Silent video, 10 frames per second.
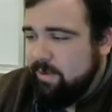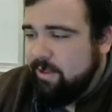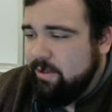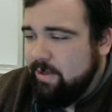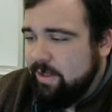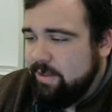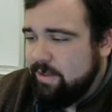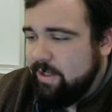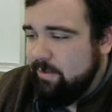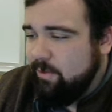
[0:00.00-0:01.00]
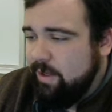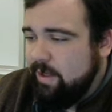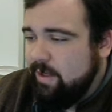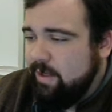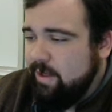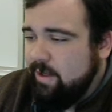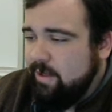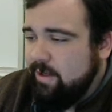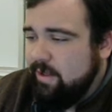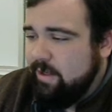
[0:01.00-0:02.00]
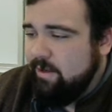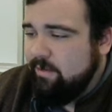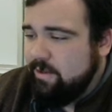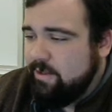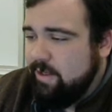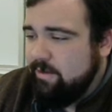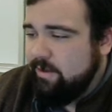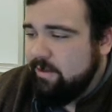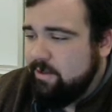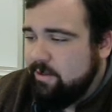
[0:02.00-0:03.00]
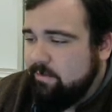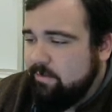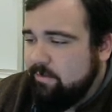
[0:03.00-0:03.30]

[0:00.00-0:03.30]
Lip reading: can do that the same way, the inverse tan function.